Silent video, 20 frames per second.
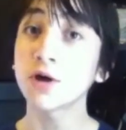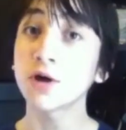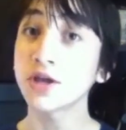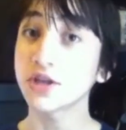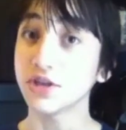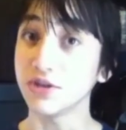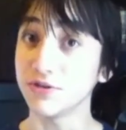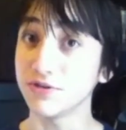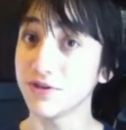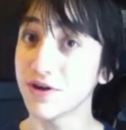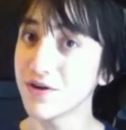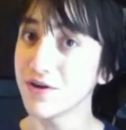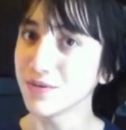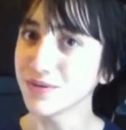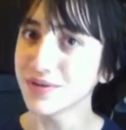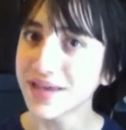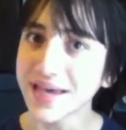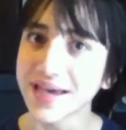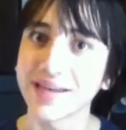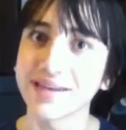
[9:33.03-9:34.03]
what you
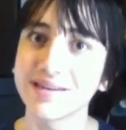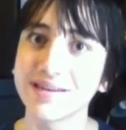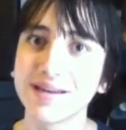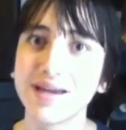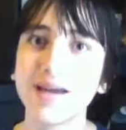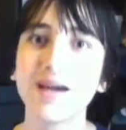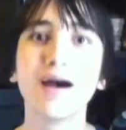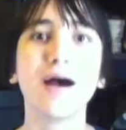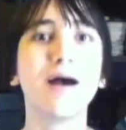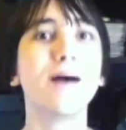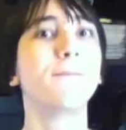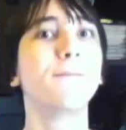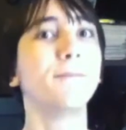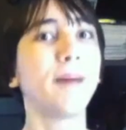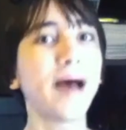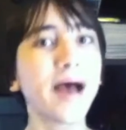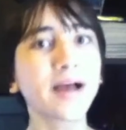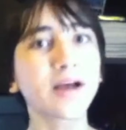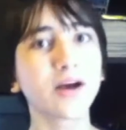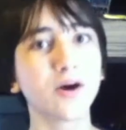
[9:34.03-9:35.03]
don't get.
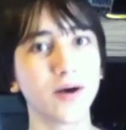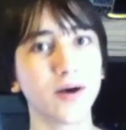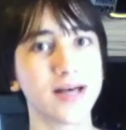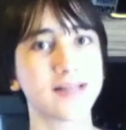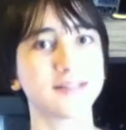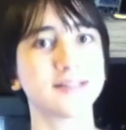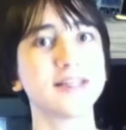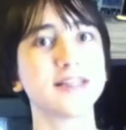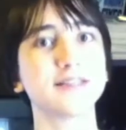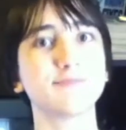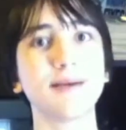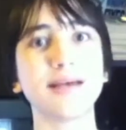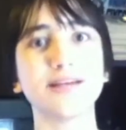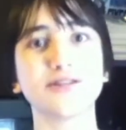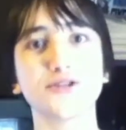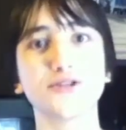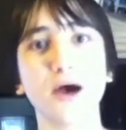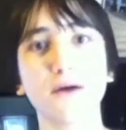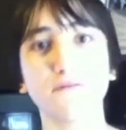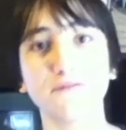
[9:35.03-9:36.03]
macOS is
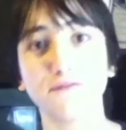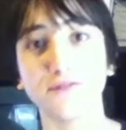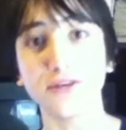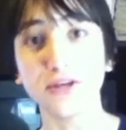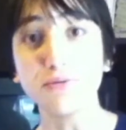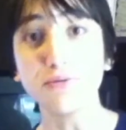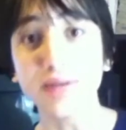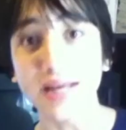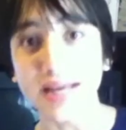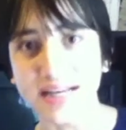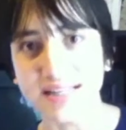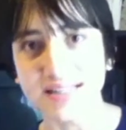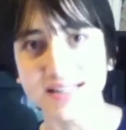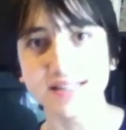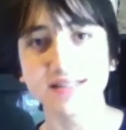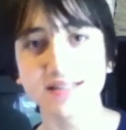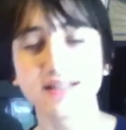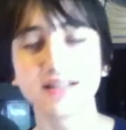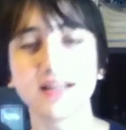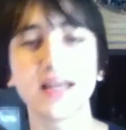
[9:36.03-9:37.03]
based off of
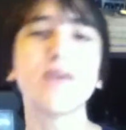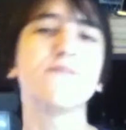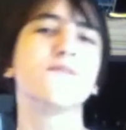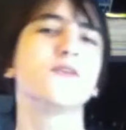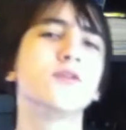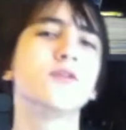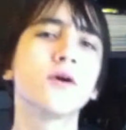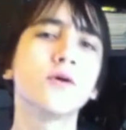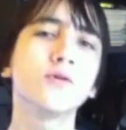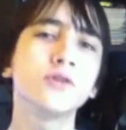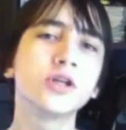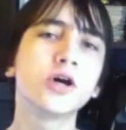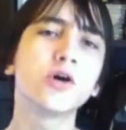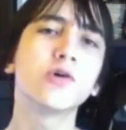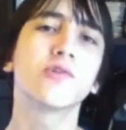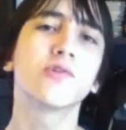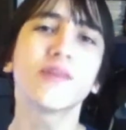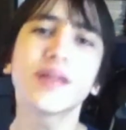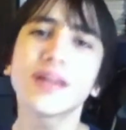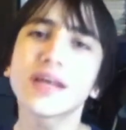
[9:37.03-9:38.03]
Unix, if you don't
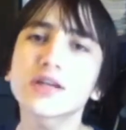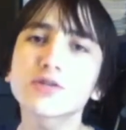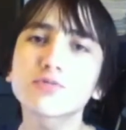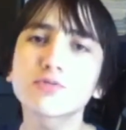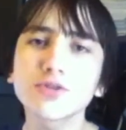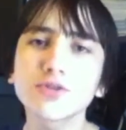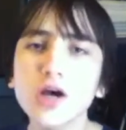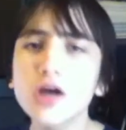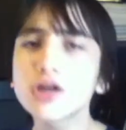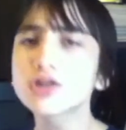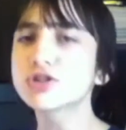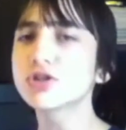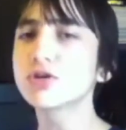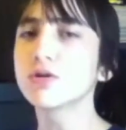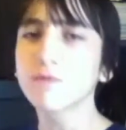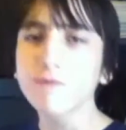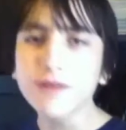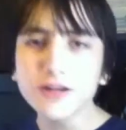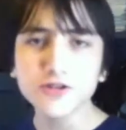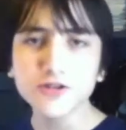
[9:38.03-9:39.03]
know, Linux was also
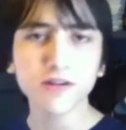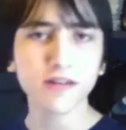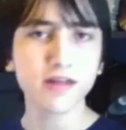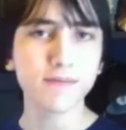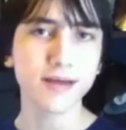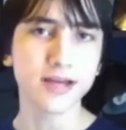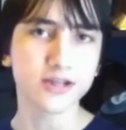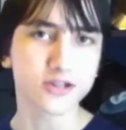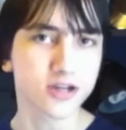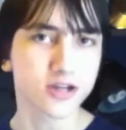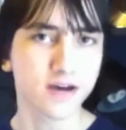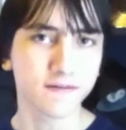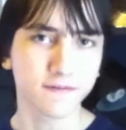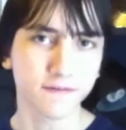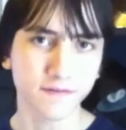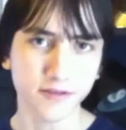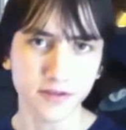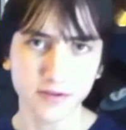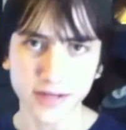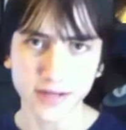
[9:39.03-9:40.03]
originally based off
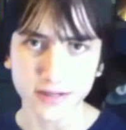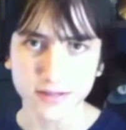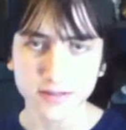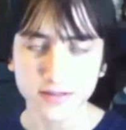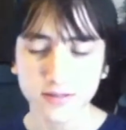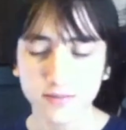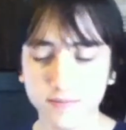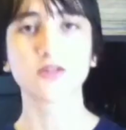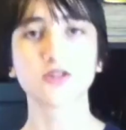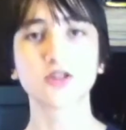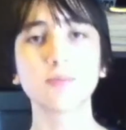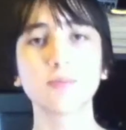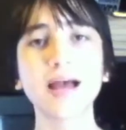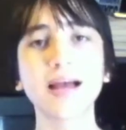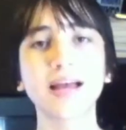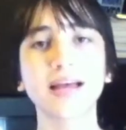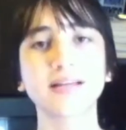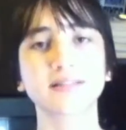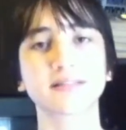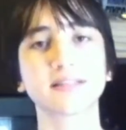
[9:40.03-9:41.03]
of Unix. So
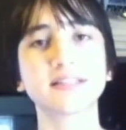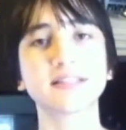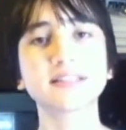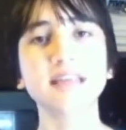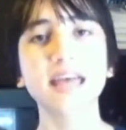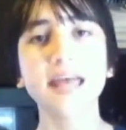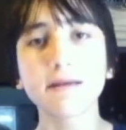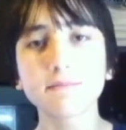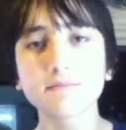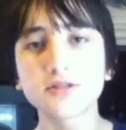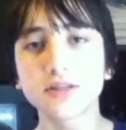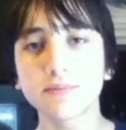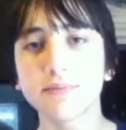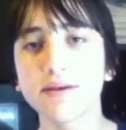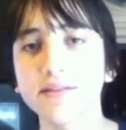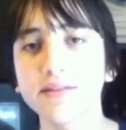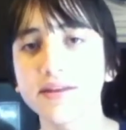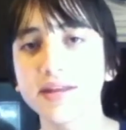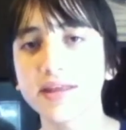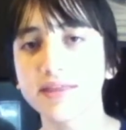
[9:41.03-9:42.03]
Mac has the same
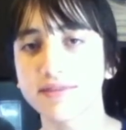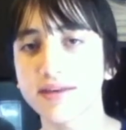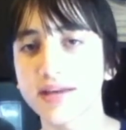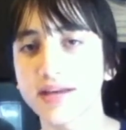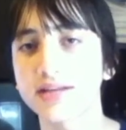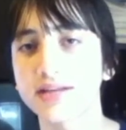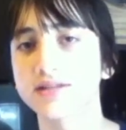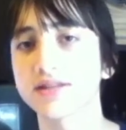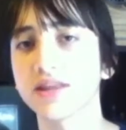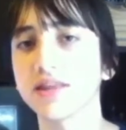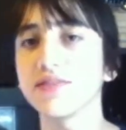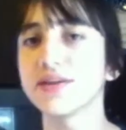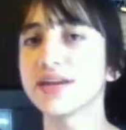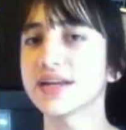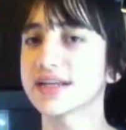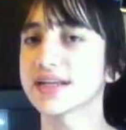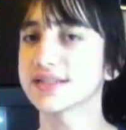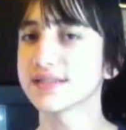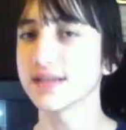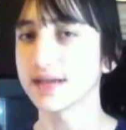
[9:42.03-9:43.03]
stability things that
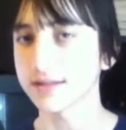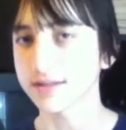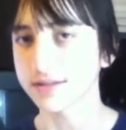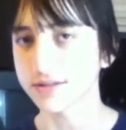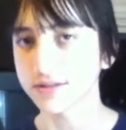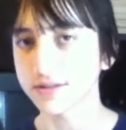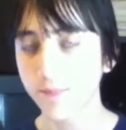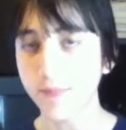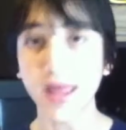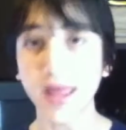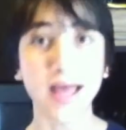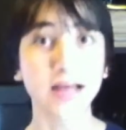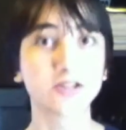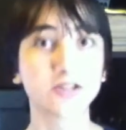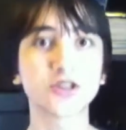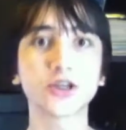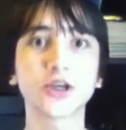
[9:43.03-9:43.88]
Linux does, and